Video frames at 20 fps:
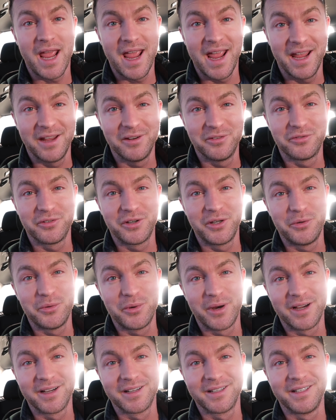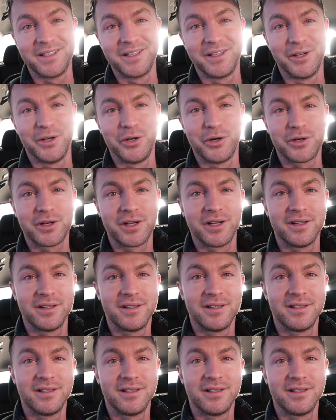Everywhere you look,